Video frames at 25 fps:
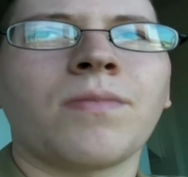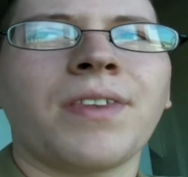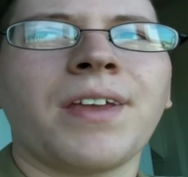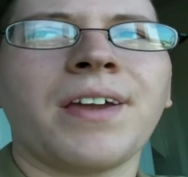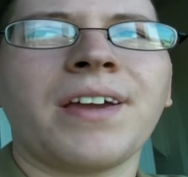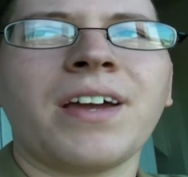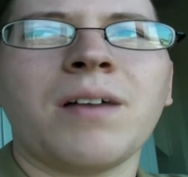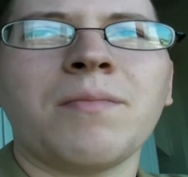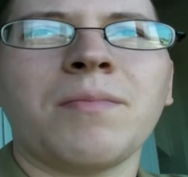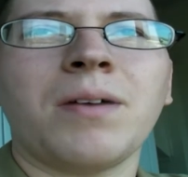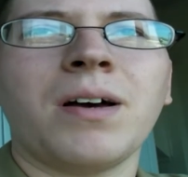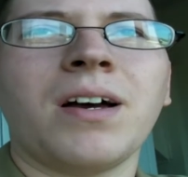I
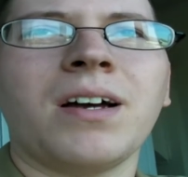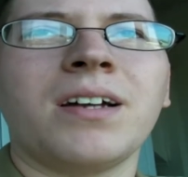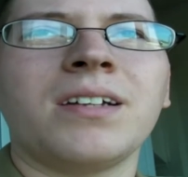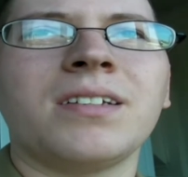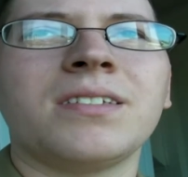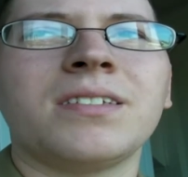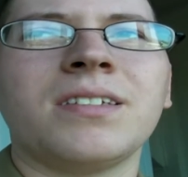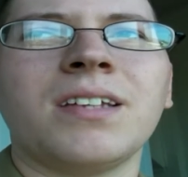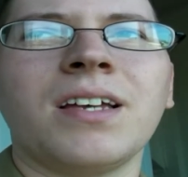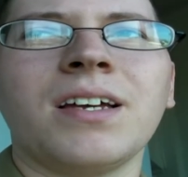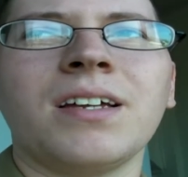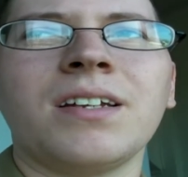got my
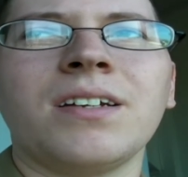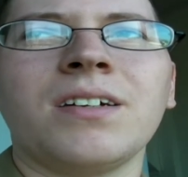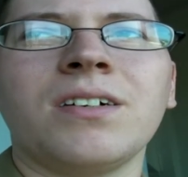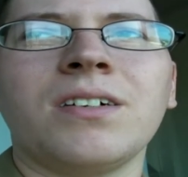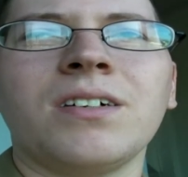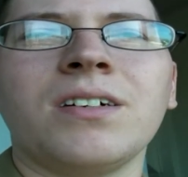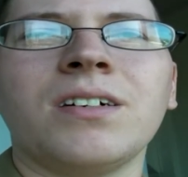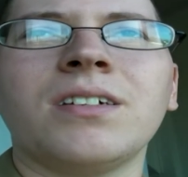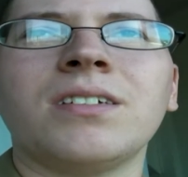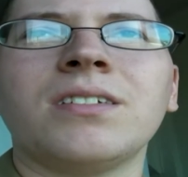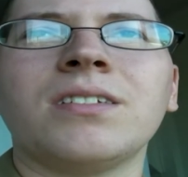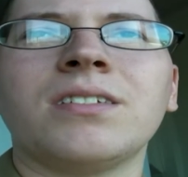eyes set
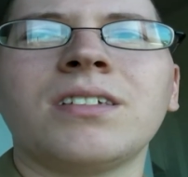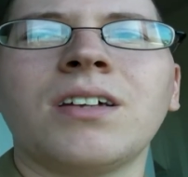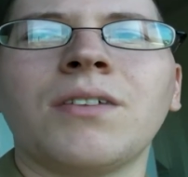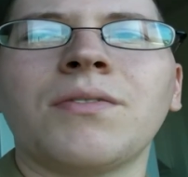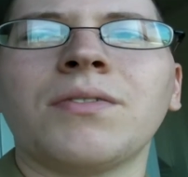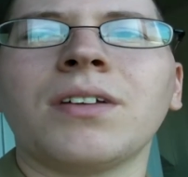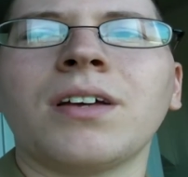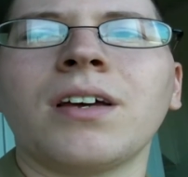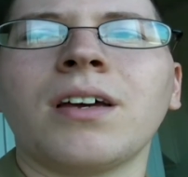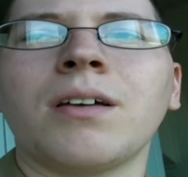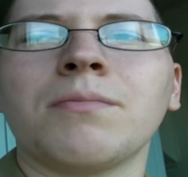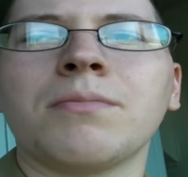on
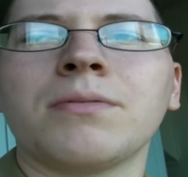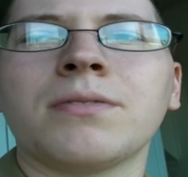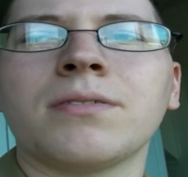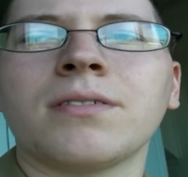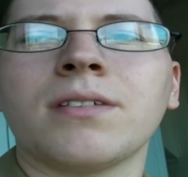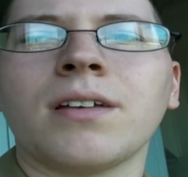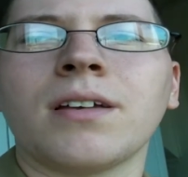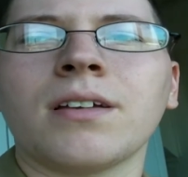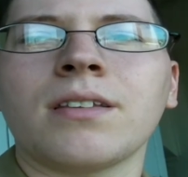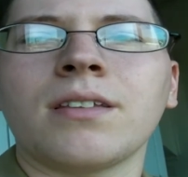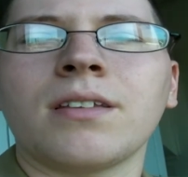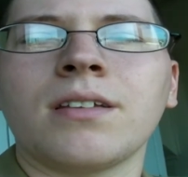several
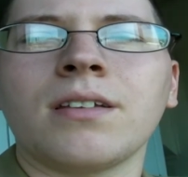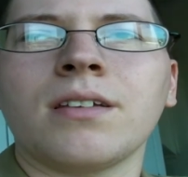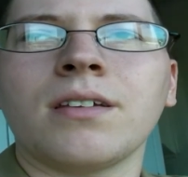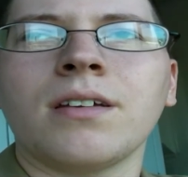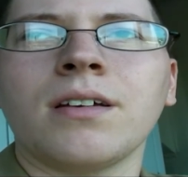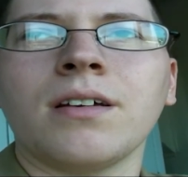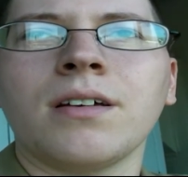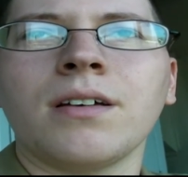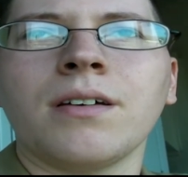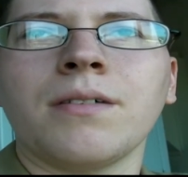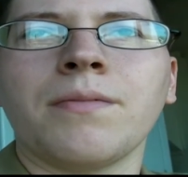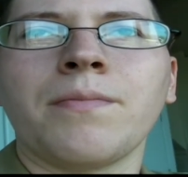amps, like the
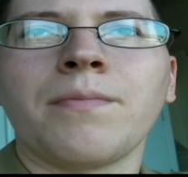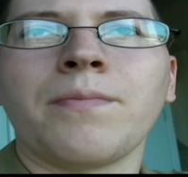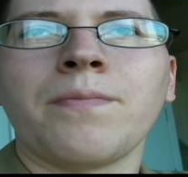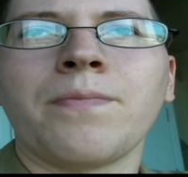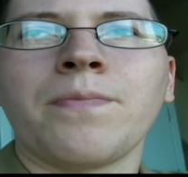uh,